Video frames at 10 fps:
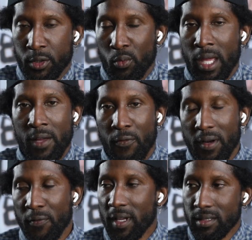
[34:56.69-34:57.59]
Swing for
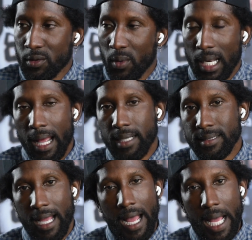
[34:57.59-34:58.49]
the fences one last
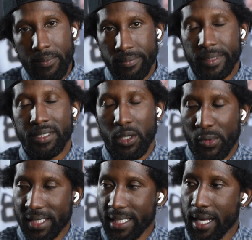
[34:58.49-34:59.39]
time to see
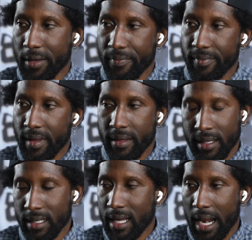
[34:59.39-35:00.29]
what's up.
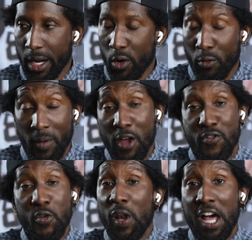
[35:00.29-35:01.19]
Kind of go from there. If
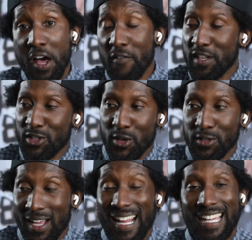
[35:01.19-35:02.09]
you love this girl,
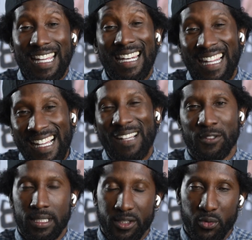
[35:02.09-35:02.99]
sound like he
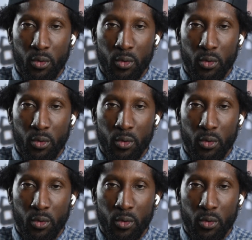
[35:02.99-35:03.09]
loves this